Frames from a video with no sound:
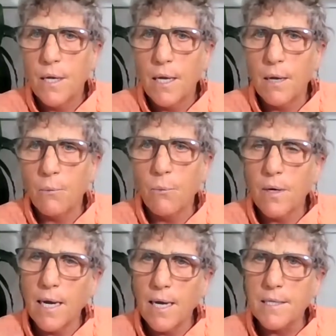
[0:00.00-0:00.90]
and what
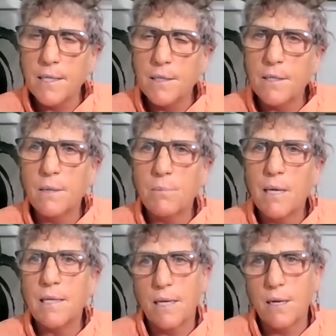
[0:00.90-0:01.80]
I did to the
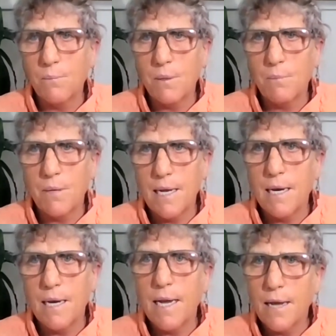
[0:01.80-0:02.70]
plant to help the
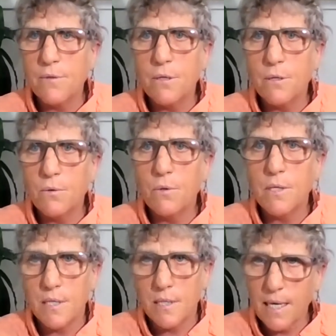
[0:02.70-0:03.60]
plant, I have to do it
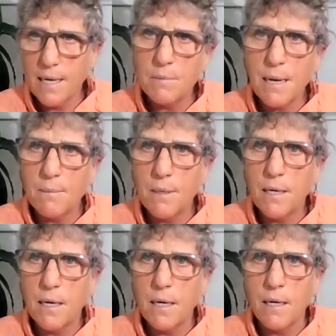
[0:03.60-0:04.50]
the same time of
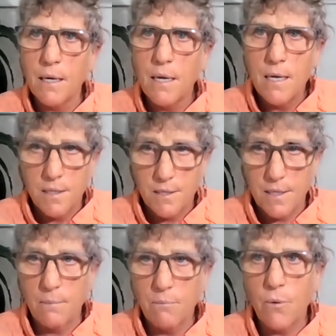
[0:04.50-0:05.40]
day,
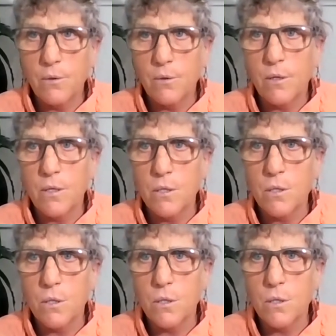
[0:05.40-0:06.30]
same weather
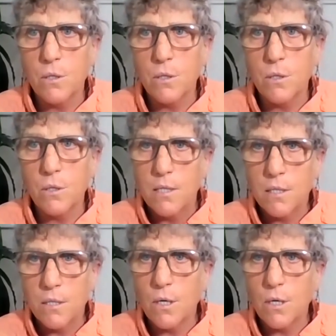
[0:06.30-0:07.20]
conditions,
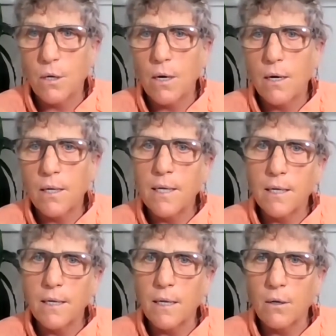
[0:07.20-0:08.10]
to start
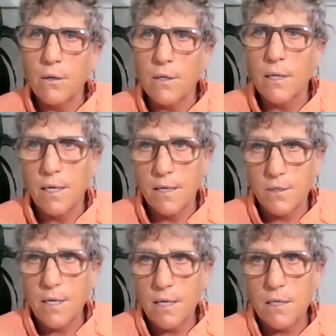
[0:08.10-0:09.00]
getting a look at
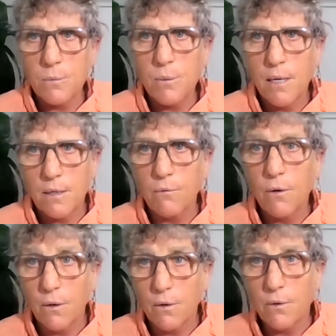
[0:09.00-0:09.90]
inside this plant to
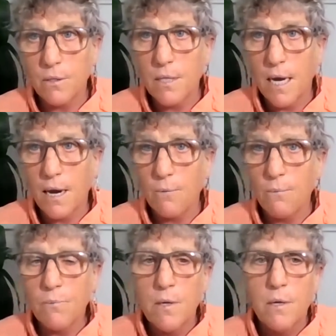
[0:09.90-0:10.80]
figure this out.
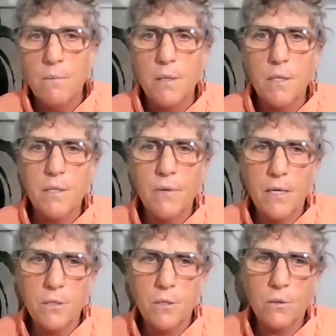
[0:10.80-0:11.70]
Because if
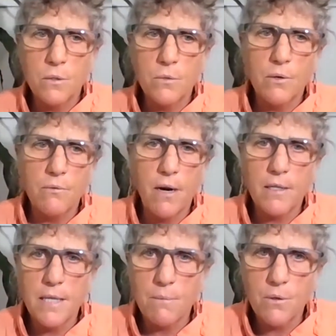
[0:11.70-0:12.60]
I took this
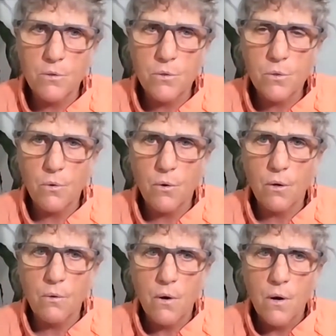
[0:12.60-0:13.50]
refractometer score